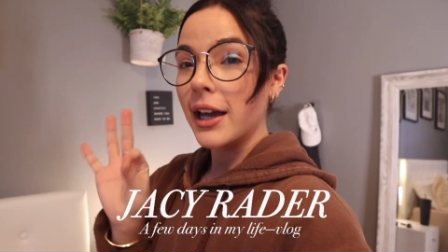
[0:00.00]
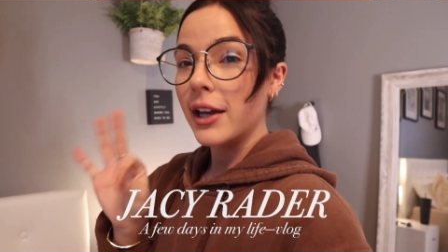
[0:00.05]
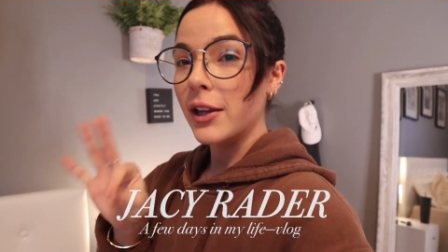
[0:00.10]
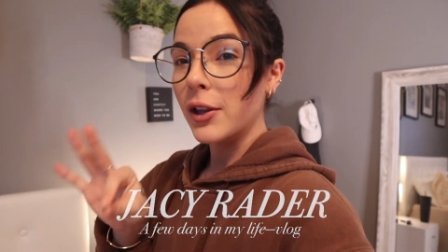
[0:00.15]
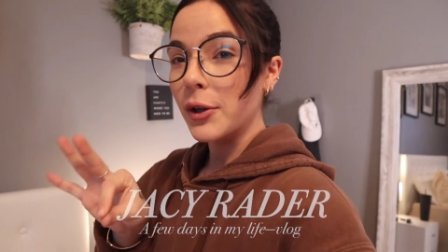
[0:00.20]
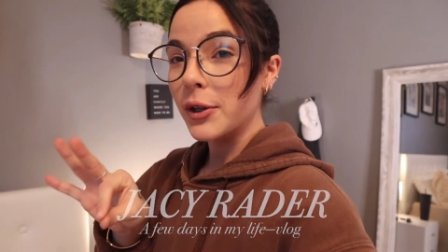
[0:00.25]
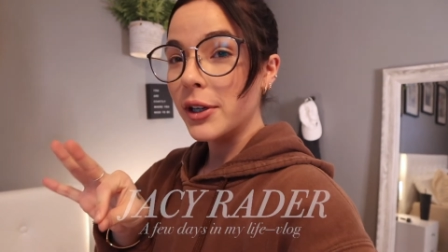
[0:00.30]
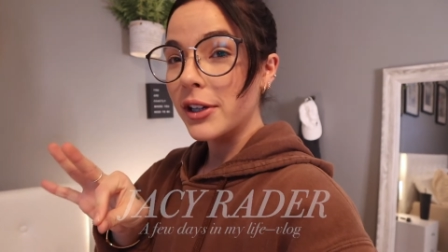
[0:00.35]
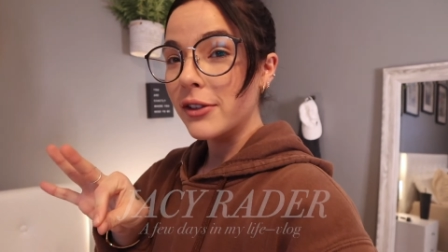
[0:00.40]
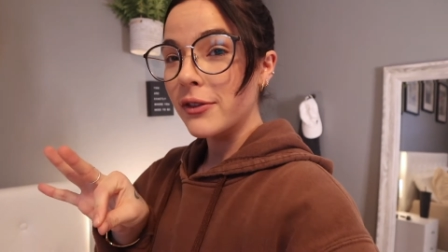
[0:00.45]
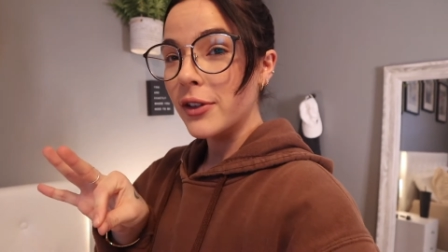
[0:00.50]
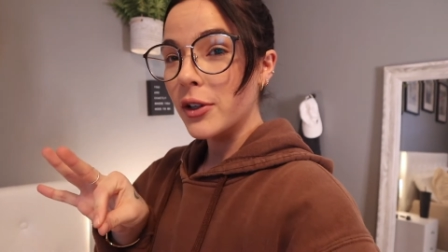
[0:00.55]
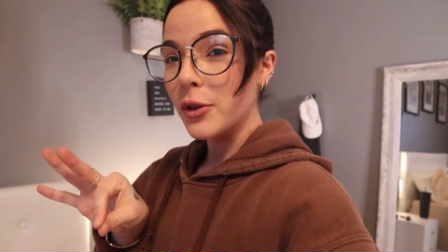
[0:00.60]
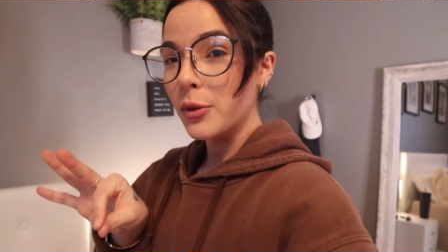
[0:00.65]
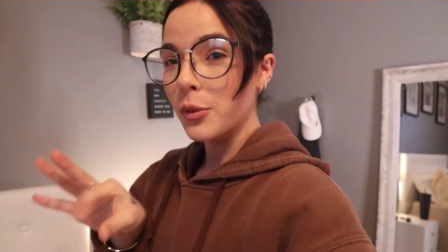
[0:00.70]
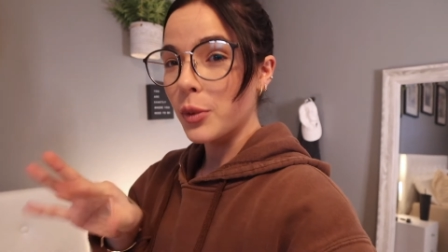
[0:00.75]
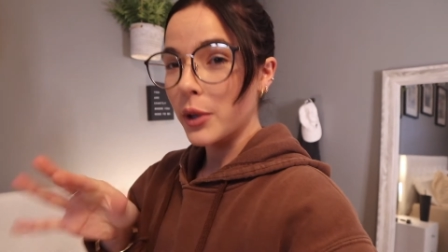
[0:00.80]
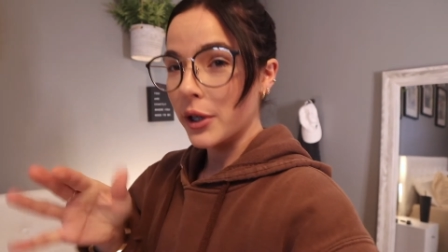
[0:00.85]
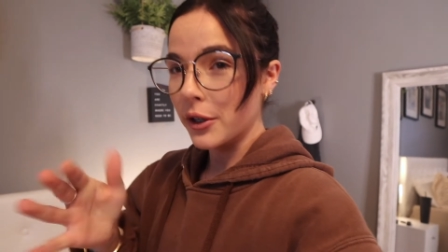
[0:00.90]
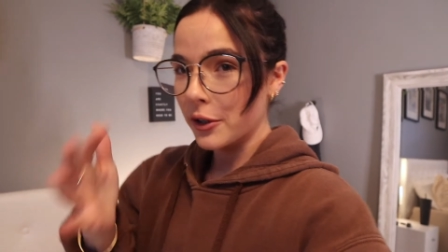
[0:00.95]
I look, you feel
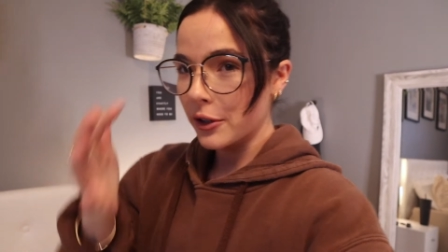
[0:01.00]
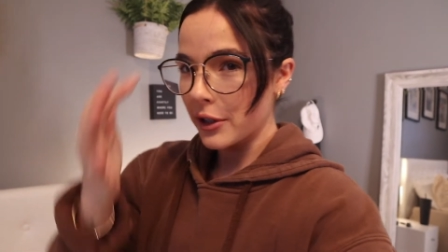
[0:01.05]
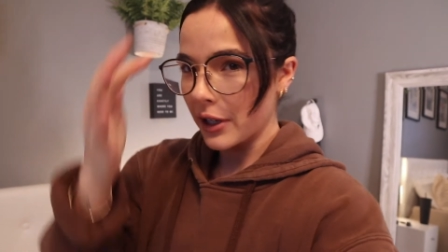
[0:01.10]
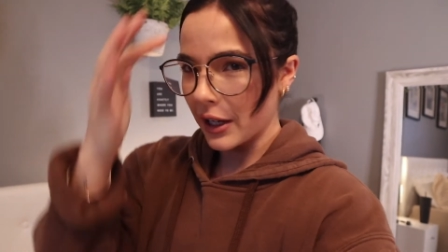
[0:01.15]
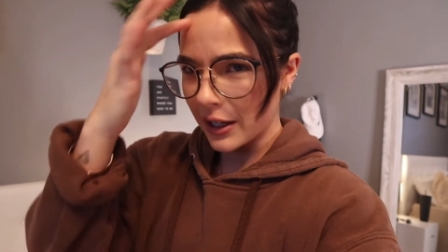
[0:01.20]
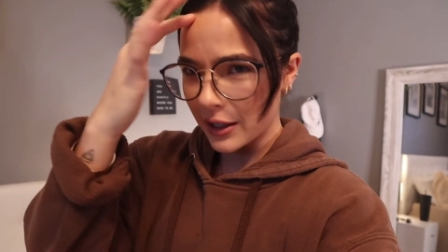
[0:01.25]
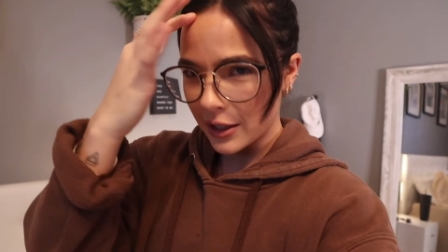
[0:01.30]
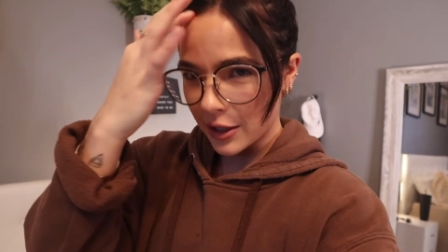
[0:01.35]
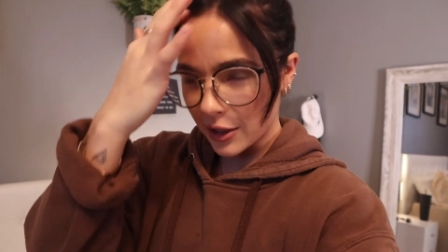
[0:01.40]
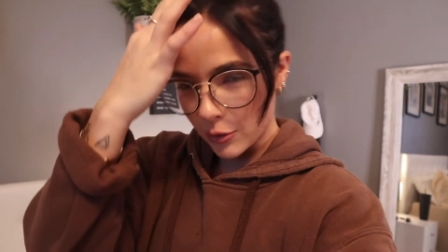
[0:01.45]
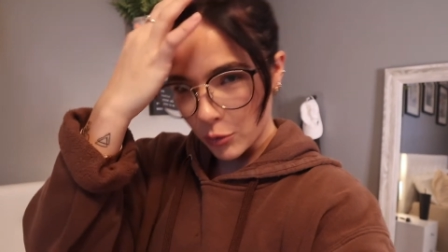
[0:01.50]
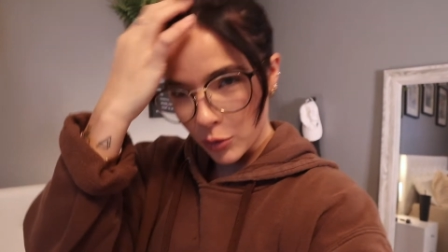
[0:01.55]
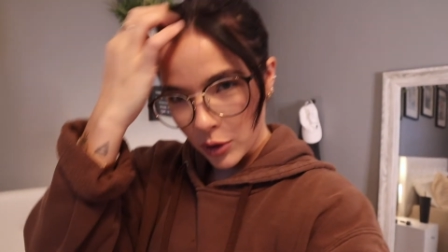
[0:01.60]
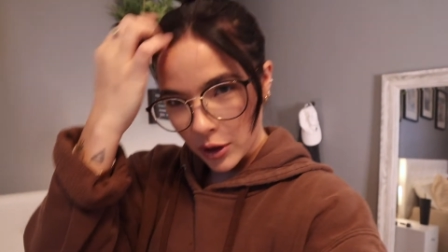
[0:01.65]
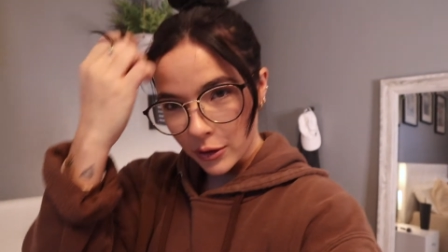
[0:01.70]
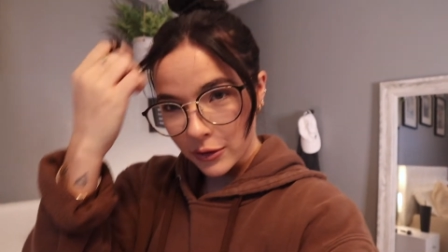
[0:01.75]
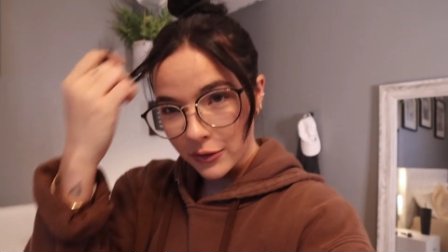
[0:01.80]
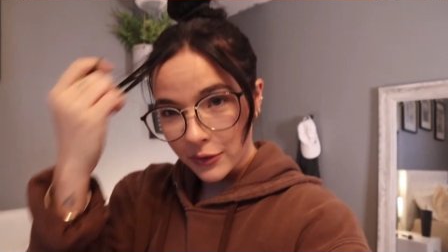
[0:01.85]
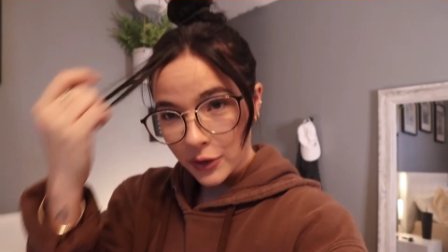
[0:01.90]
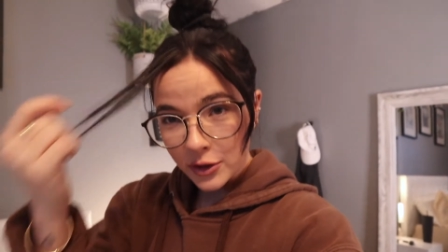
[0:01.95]
weird. And
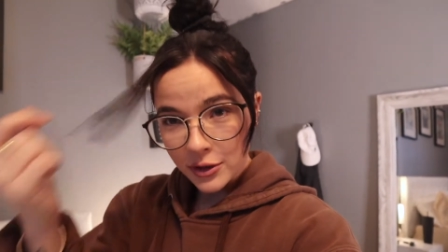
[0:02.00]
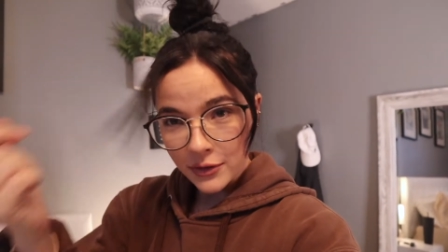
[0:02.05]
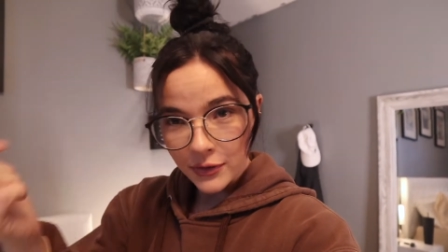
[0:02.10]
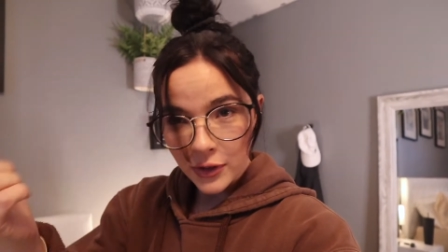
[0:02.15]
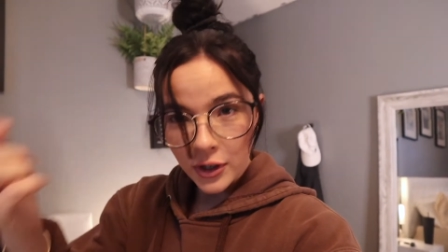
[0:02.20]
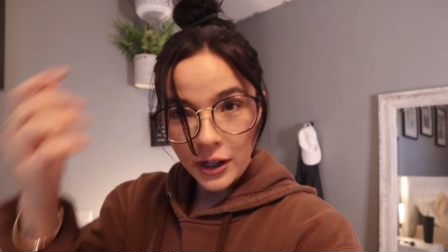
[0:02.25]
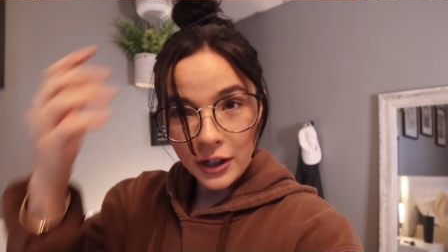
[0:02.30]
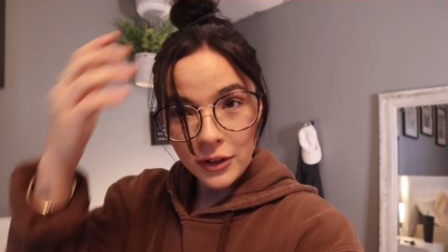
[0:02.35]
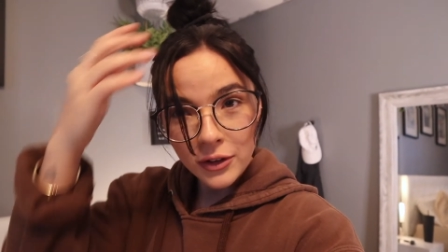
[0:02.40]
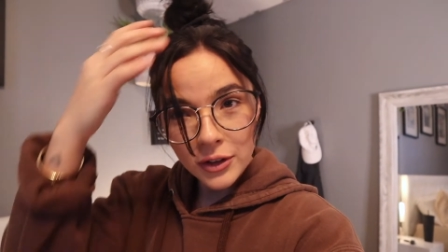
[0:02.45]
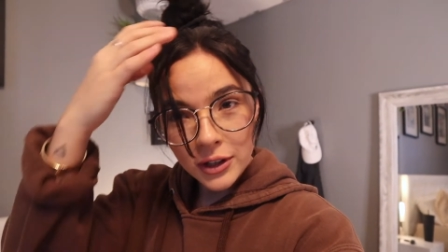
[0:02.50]
well, first of all, I